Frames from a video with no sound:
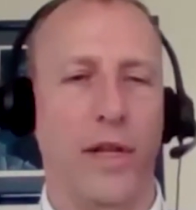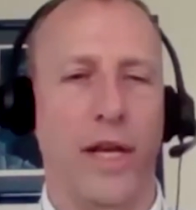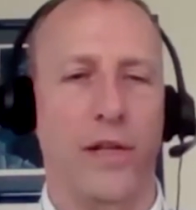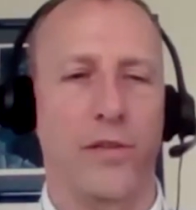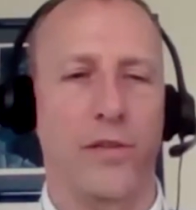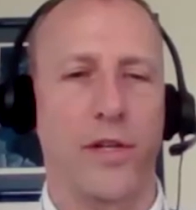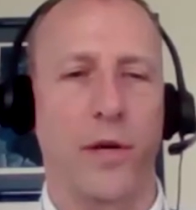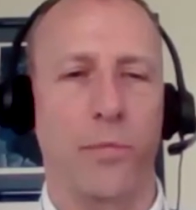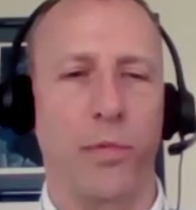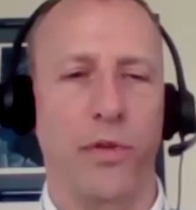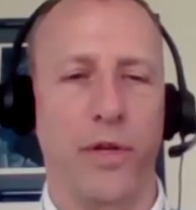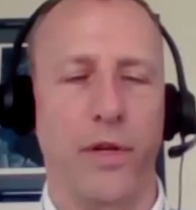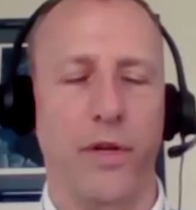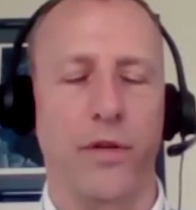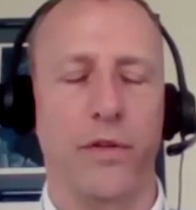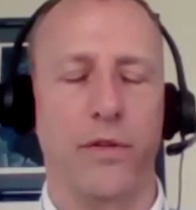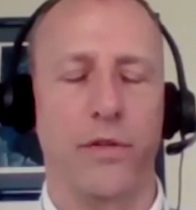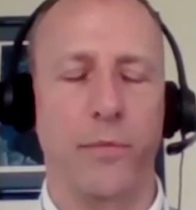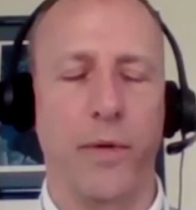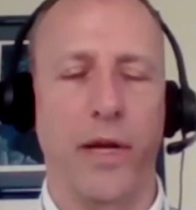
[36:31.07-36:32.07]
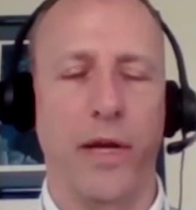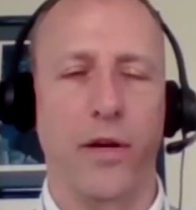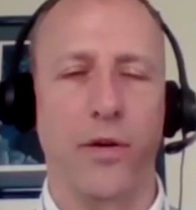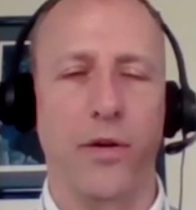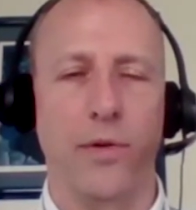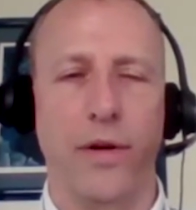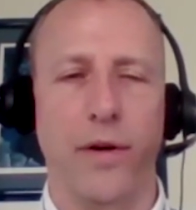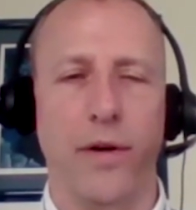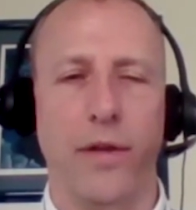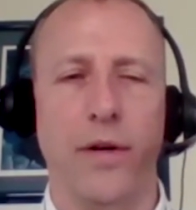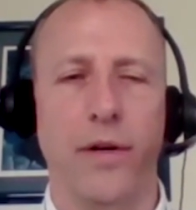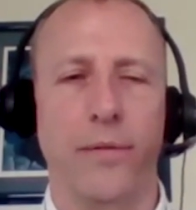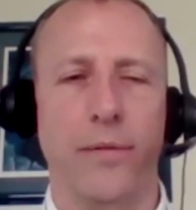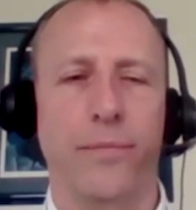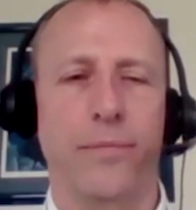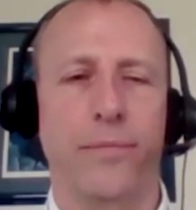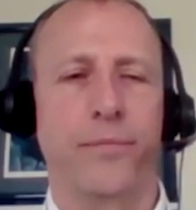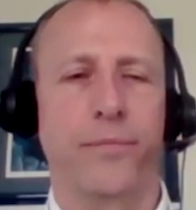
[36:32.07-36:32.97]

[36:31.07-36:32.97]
last couple of years of my career there.